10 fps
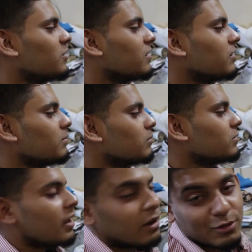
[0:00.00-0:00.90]
the
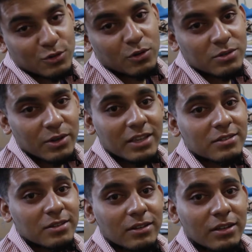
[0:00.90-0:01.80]
Tyrannosaurus
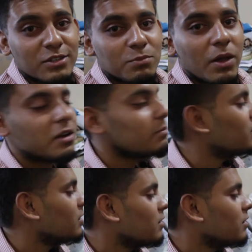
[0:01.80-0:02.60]
Rex, it inspired me.